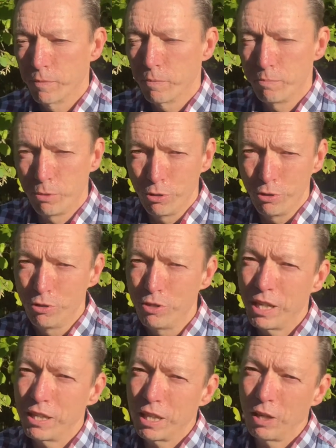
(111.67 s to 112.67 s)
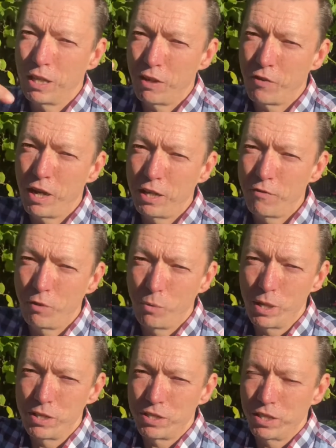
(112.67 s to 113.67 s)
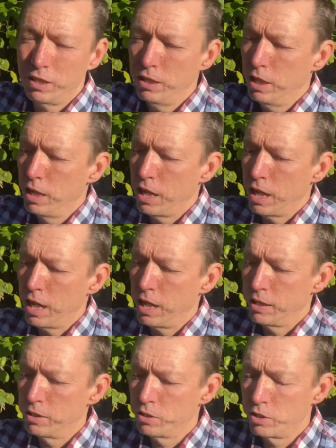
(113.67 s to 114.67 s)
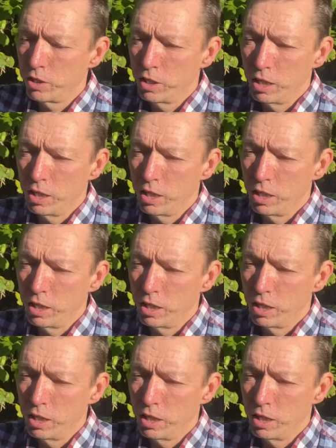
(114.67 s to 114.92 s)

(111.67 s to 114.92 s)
brood and they'll have honey for winter, and